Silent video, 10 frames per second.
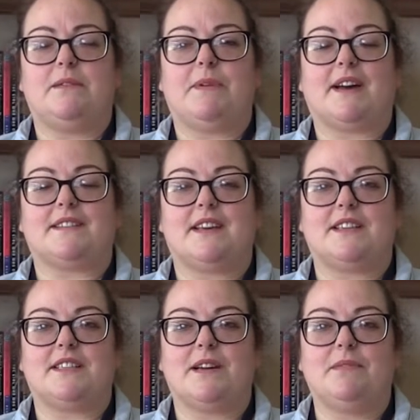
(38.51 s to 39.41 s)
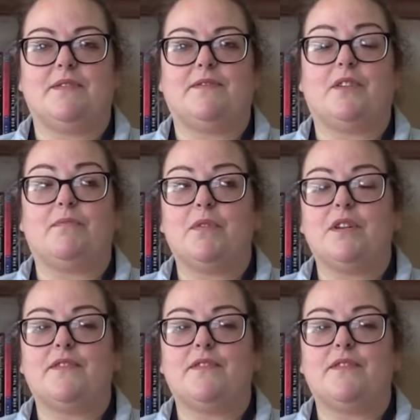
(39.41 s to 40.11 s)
backslash summer for more